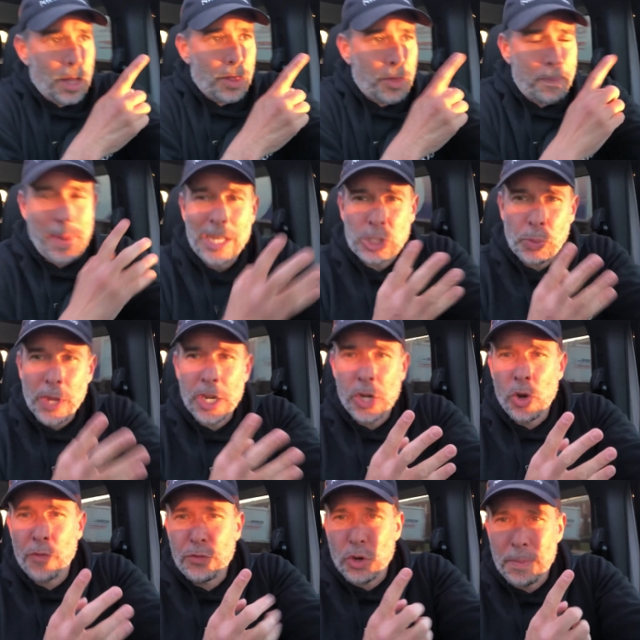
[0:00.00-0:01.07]
the best way to
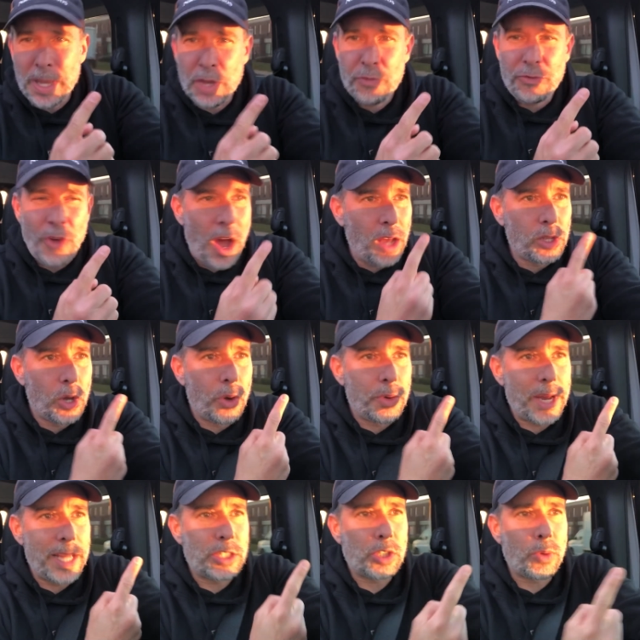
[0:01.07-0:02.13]
know if you're being
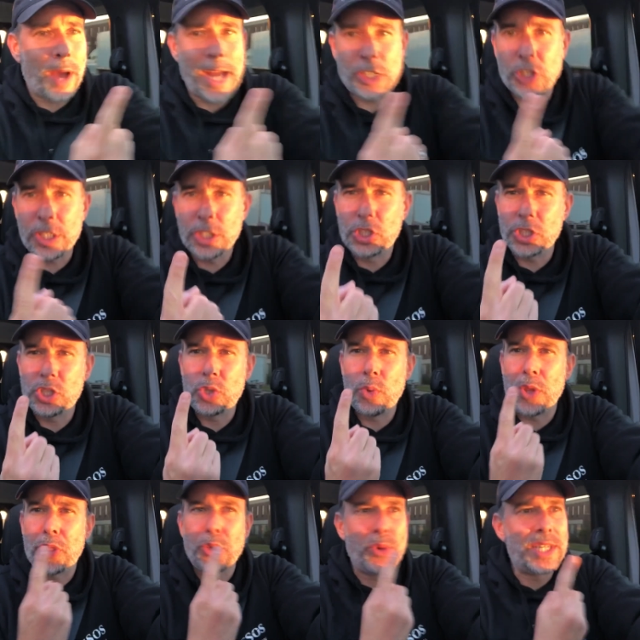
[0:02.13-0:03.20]
followed is to actually just do
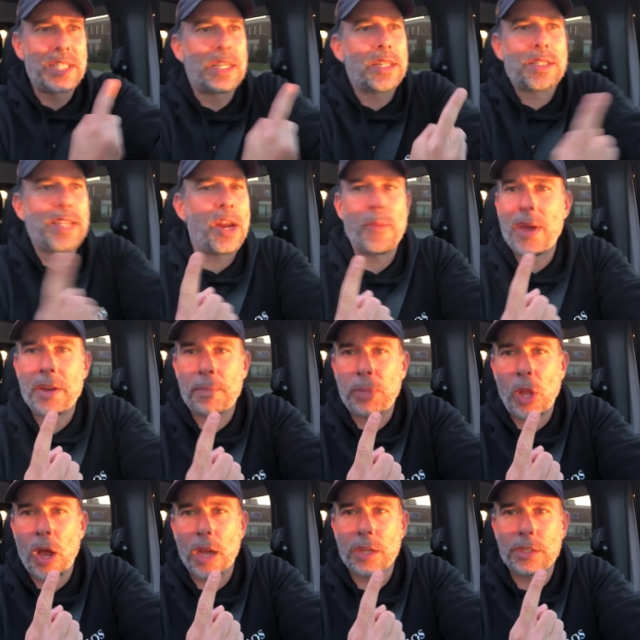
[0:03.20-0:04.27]
a 360 around a
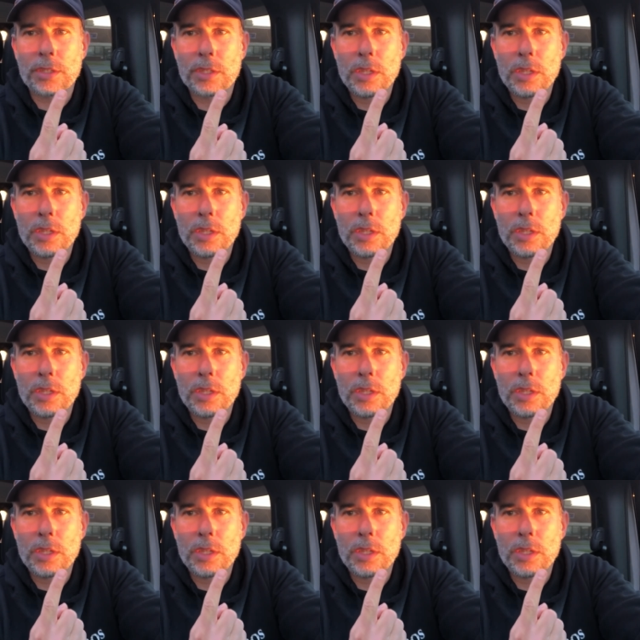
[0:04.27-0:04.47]
block.